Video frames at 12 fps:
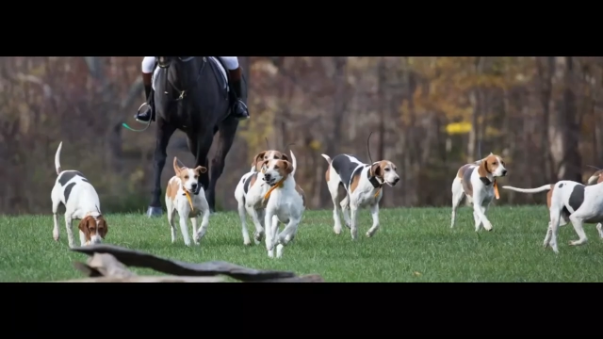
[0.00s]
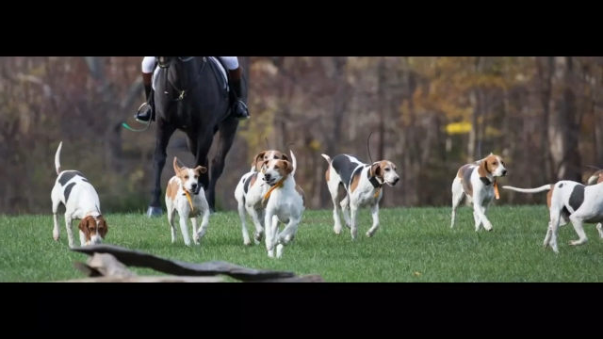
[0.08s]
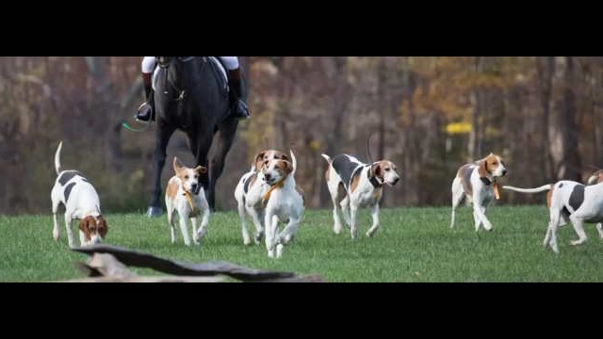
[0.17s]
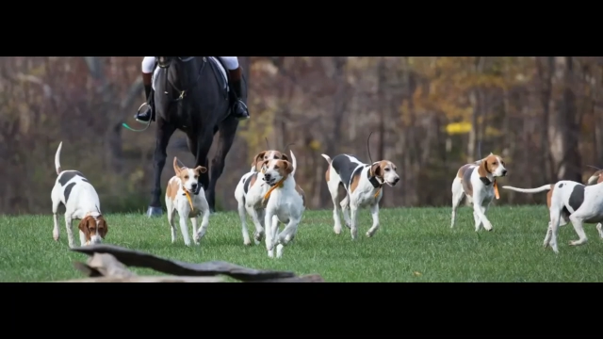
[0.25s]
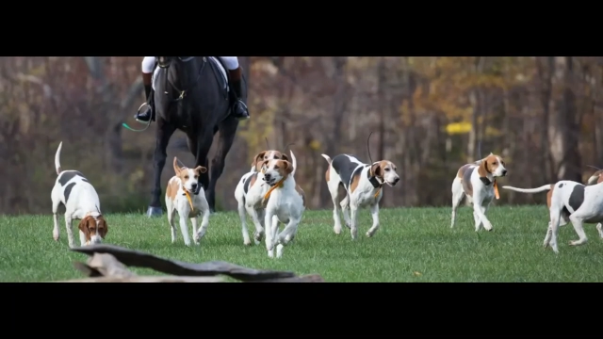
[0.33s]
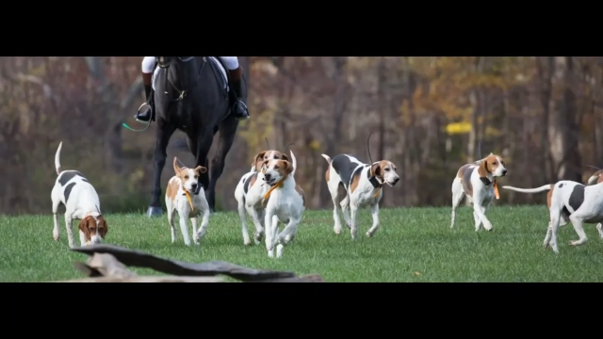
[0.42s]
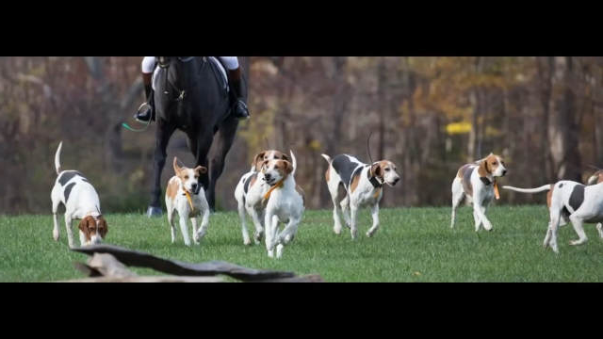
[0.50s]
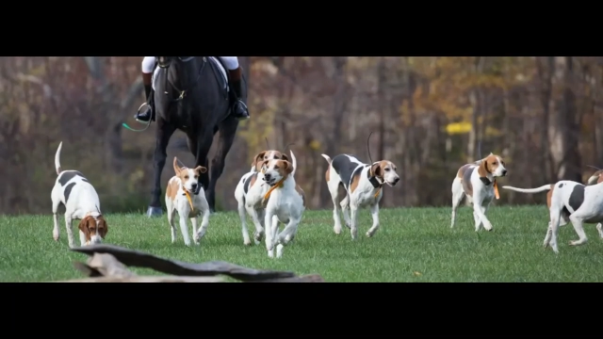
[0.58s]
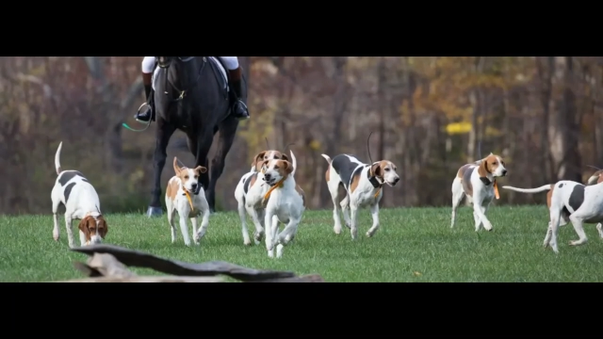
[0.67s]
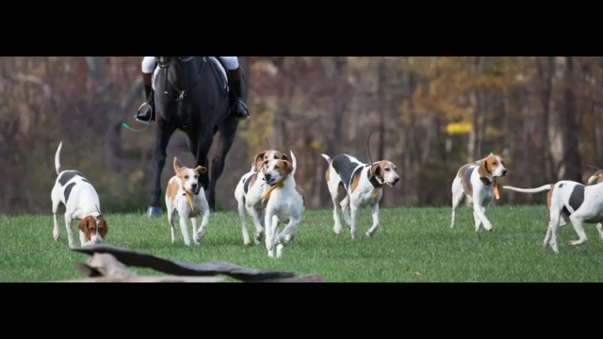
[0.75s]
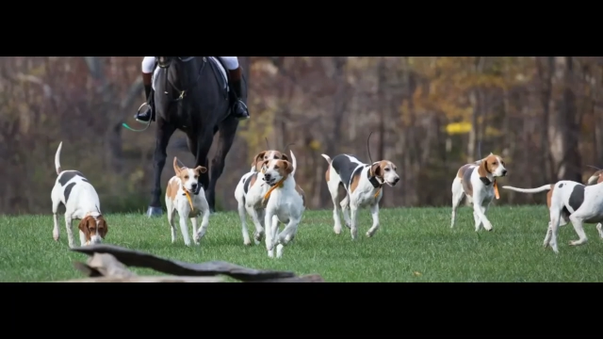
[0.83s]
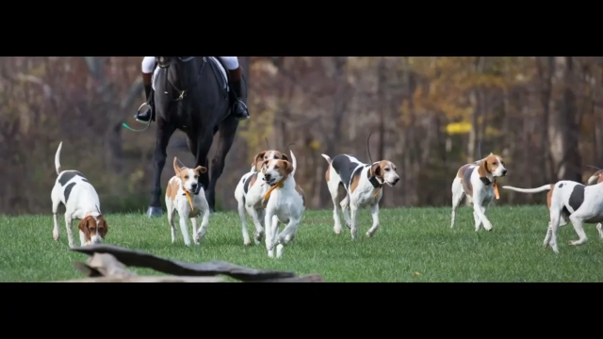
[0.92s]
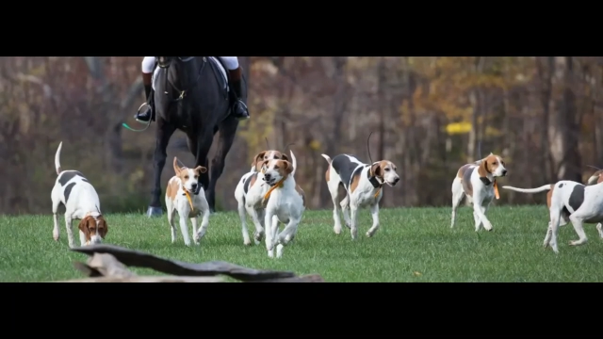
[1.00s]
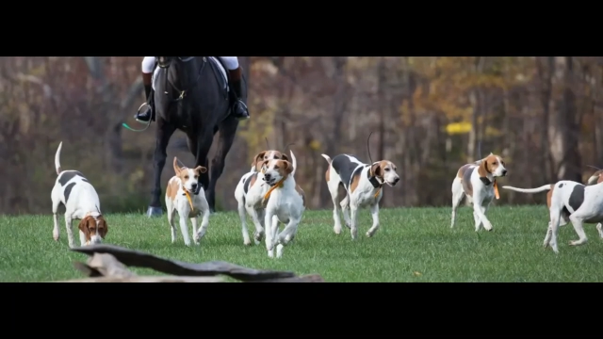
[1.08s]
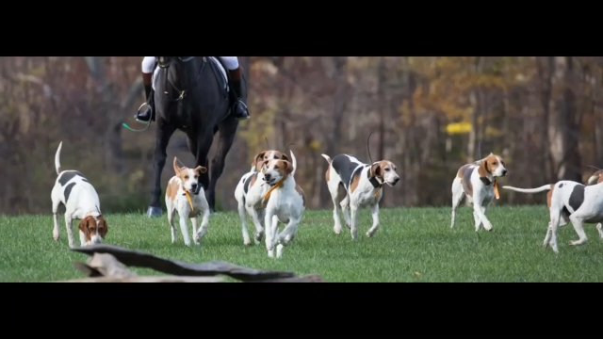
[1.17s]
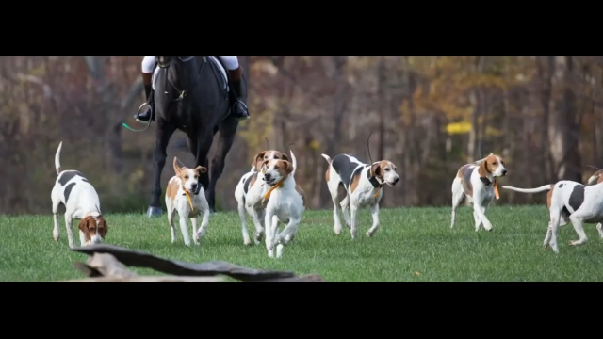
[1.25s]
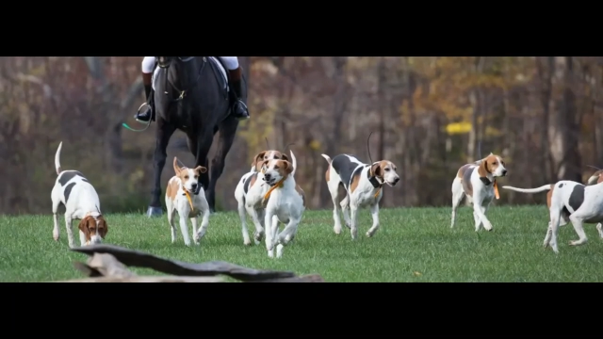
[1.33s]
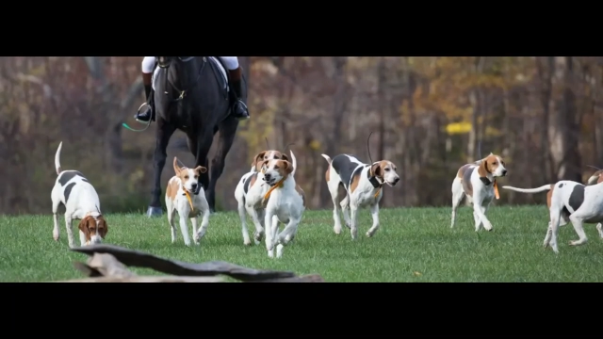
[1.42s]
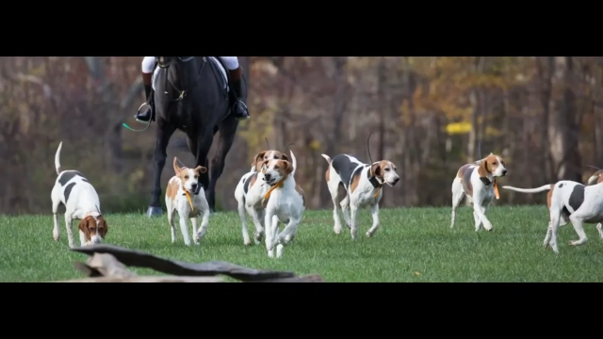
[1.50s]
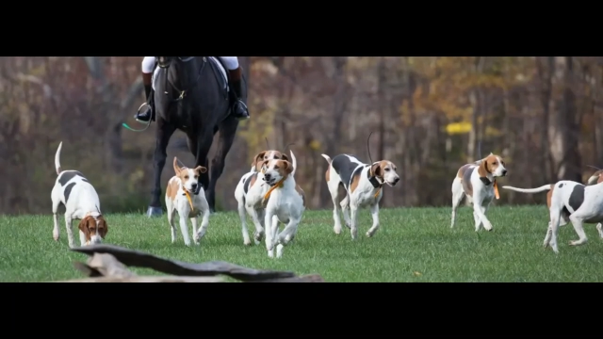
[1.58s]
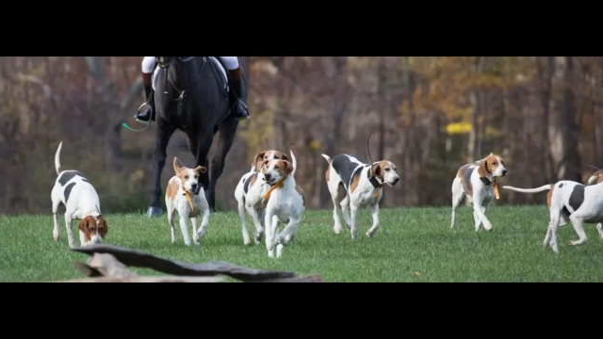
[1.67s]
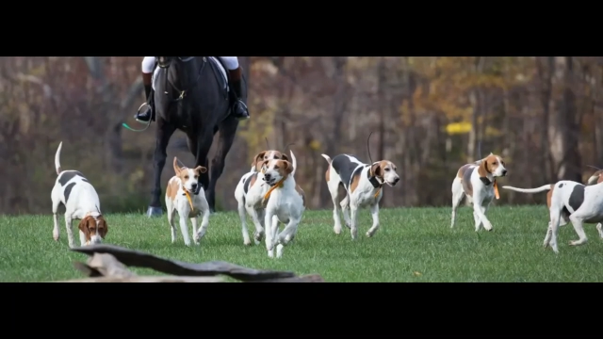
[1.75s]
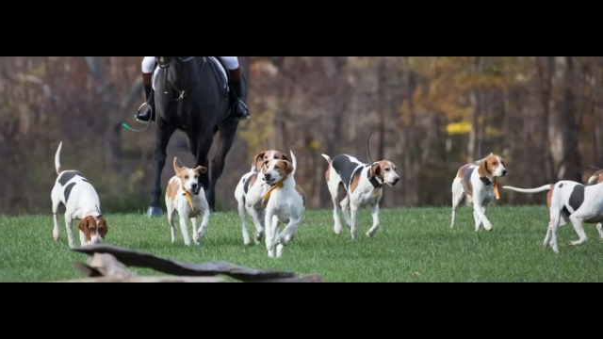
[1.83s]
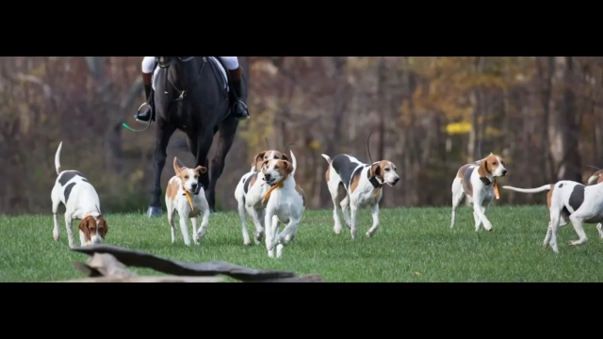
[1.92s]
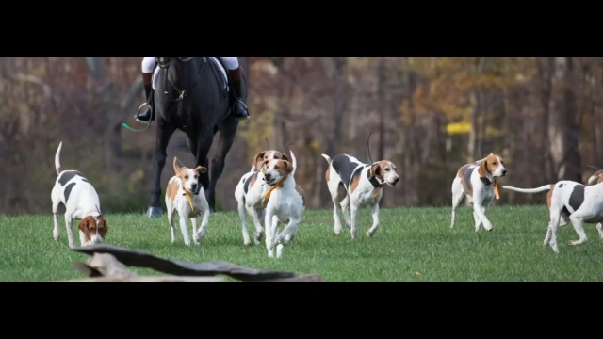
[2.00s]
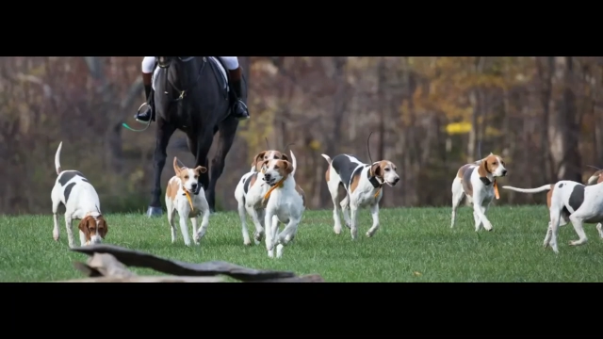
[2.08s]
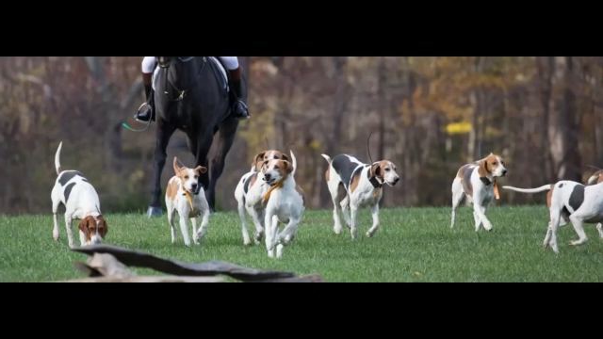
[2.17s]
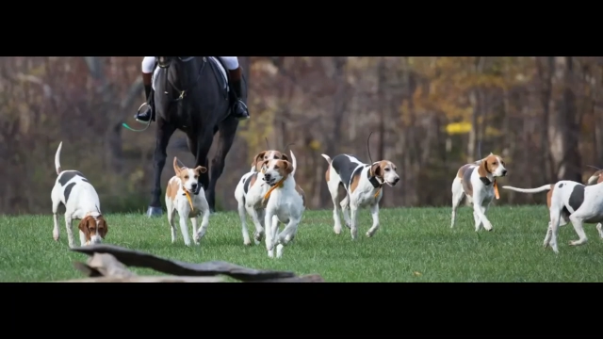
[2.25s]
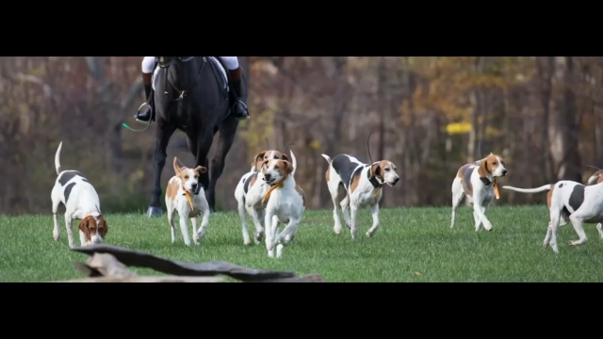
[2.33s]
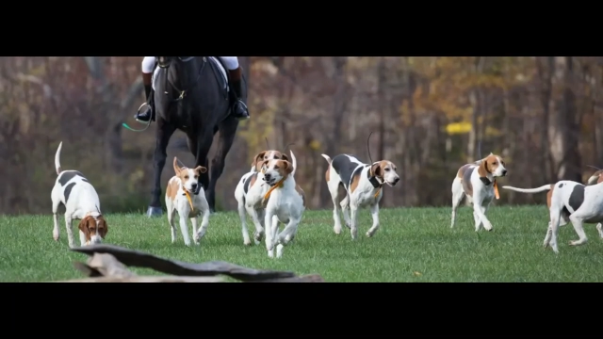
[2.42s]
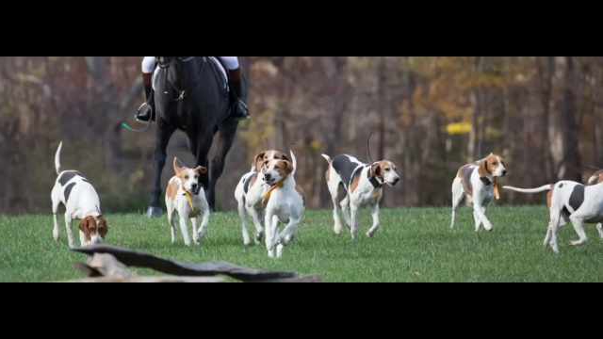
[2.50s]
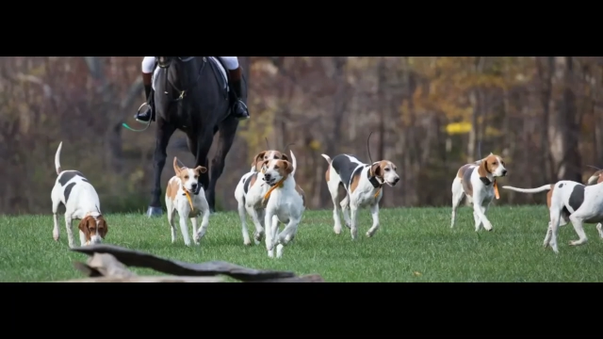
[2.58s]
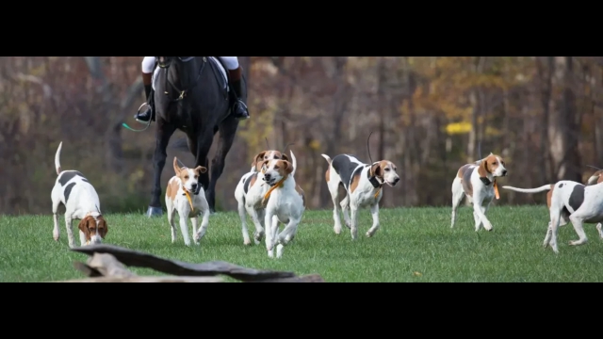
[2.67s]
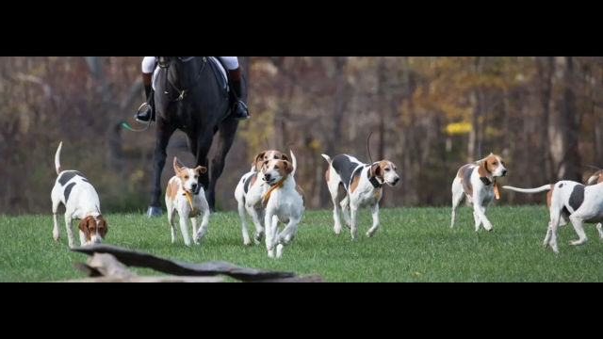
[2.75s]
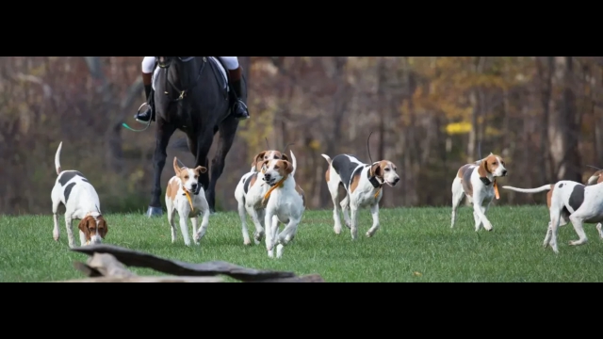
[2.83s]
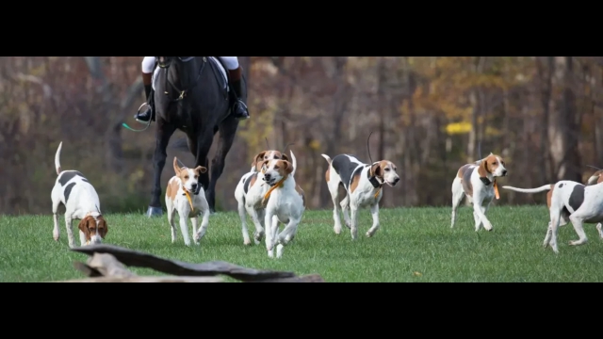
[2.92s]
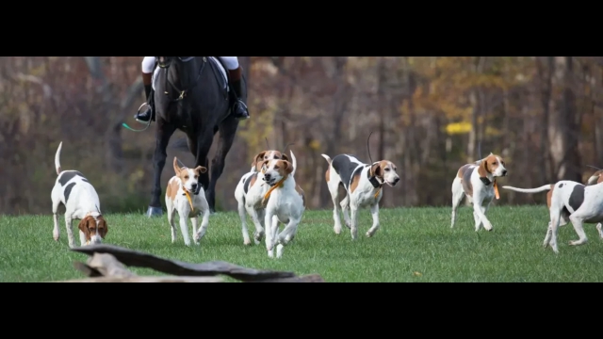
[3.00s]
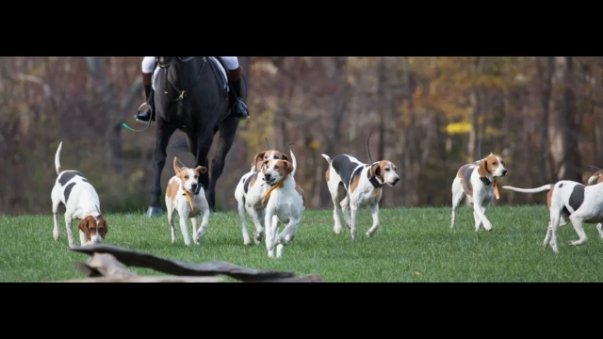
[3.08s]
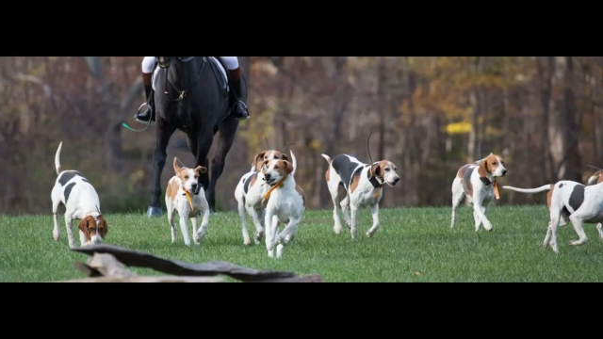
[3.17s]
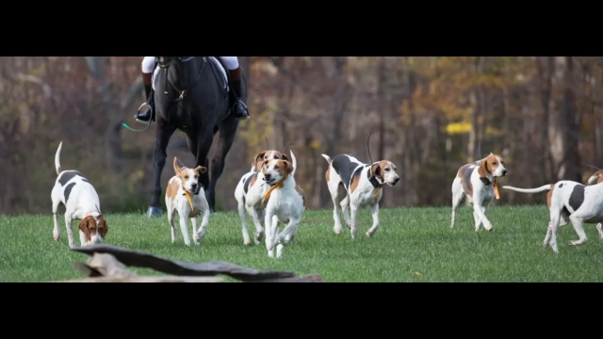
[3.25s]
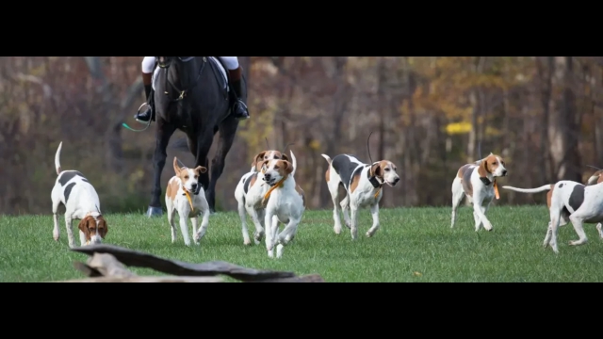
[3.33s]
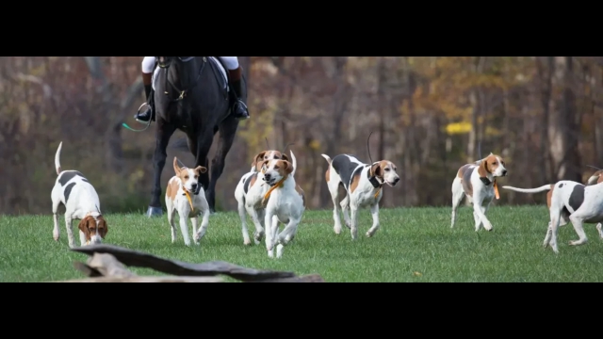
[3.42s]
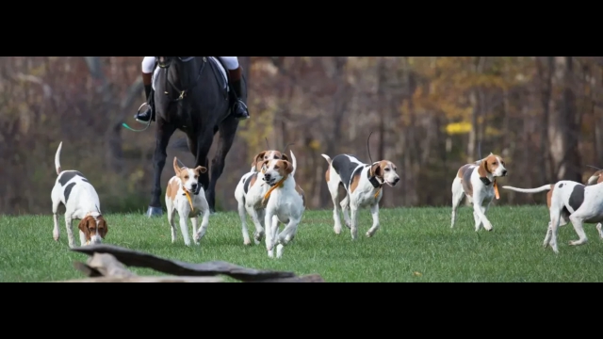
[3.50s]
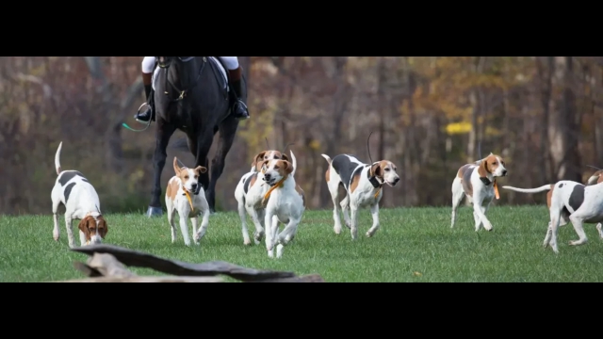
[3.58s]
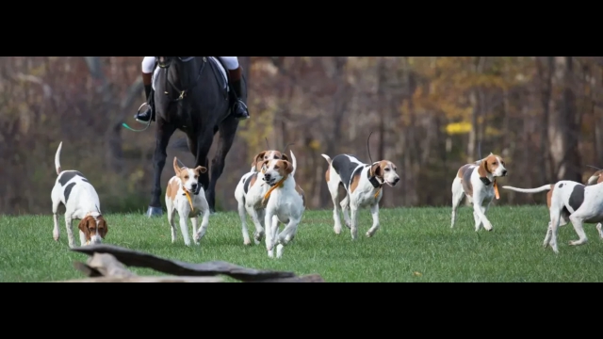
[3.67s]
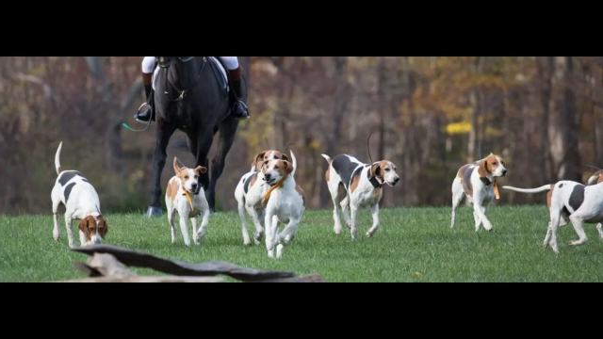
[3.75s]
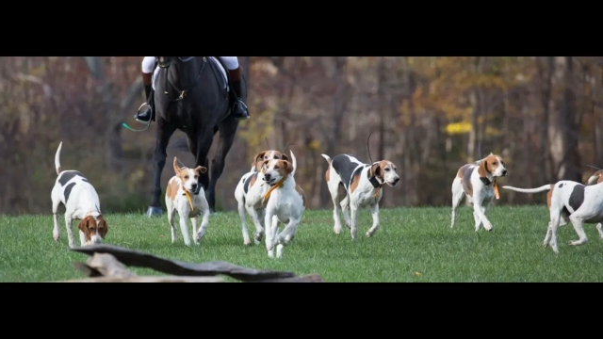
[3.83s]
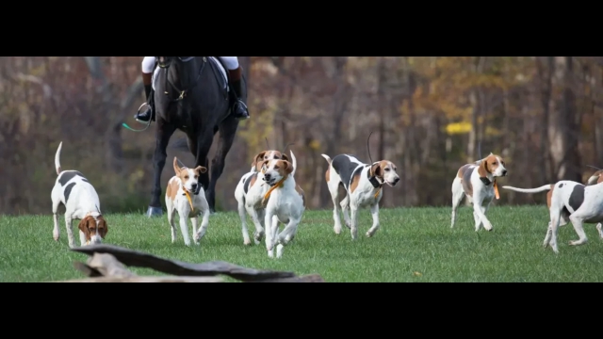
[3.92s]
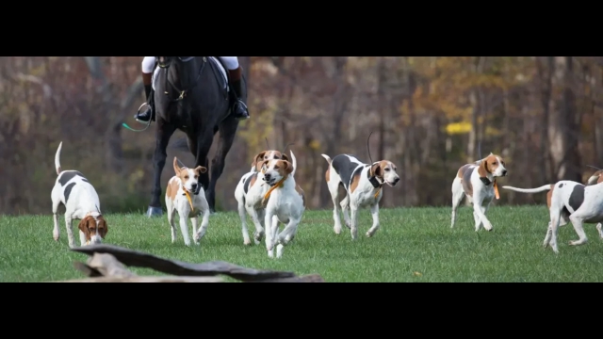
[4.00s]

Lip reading: [unreadable: no face in view]